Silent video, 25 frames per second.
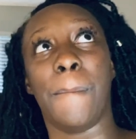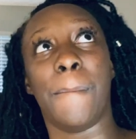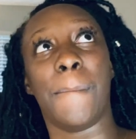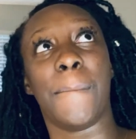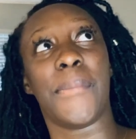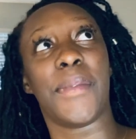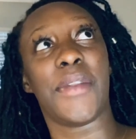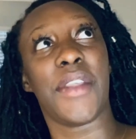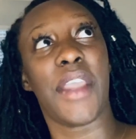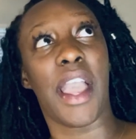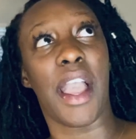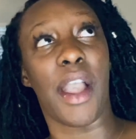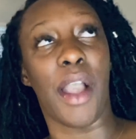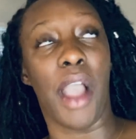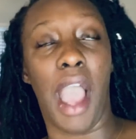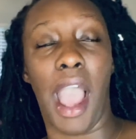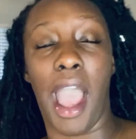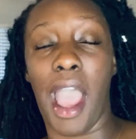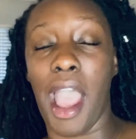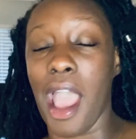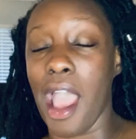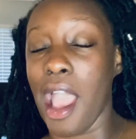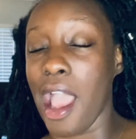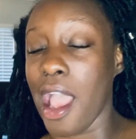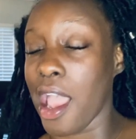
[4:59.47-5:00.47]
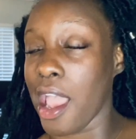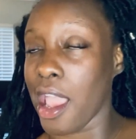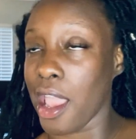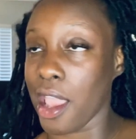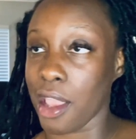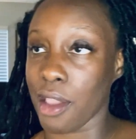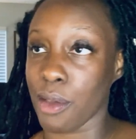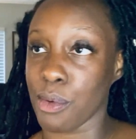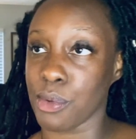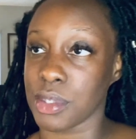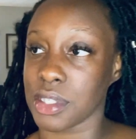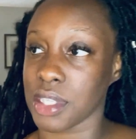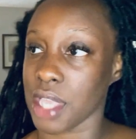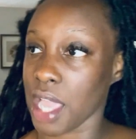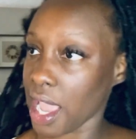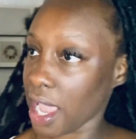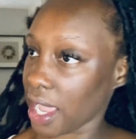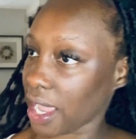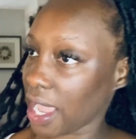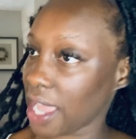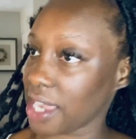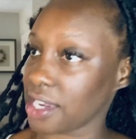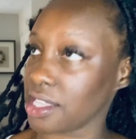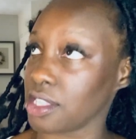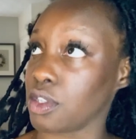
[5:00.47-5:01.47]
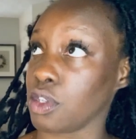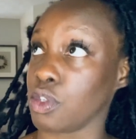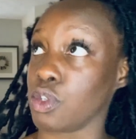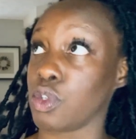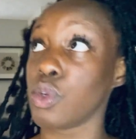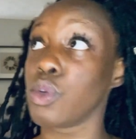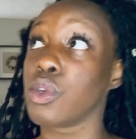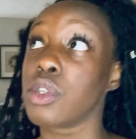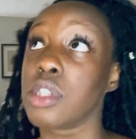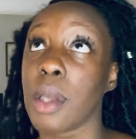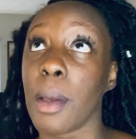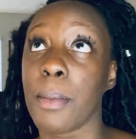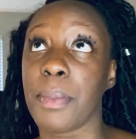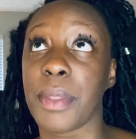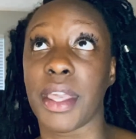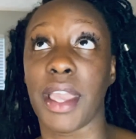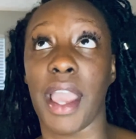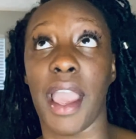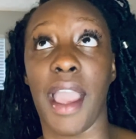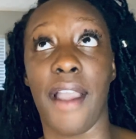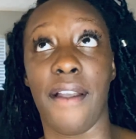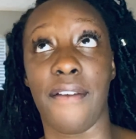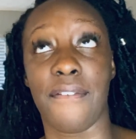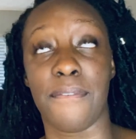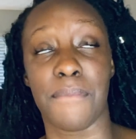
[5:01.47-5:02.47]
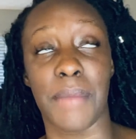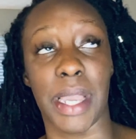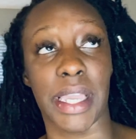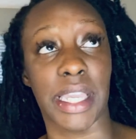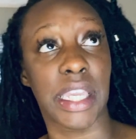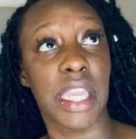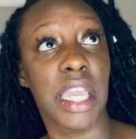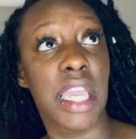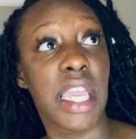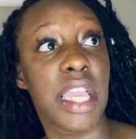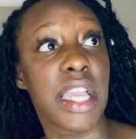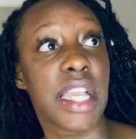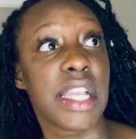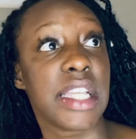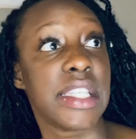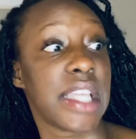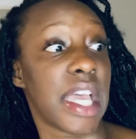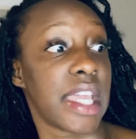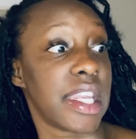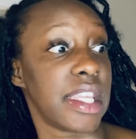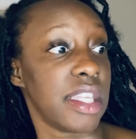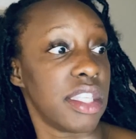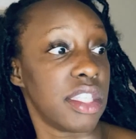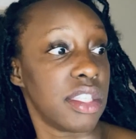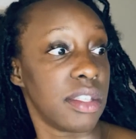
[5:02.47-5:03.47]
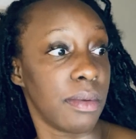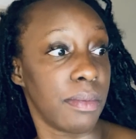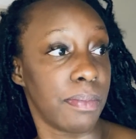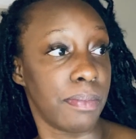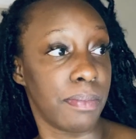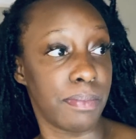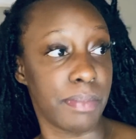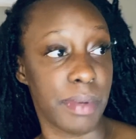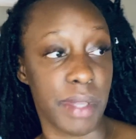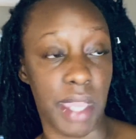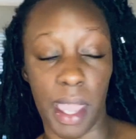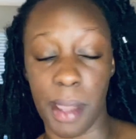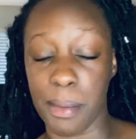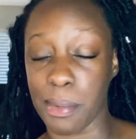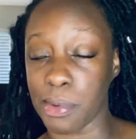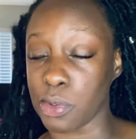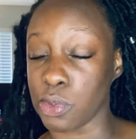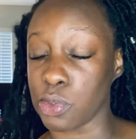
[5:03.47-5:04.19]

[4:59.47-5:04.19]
Yeah, I was like, I need to do something. I have my kids. I need to be able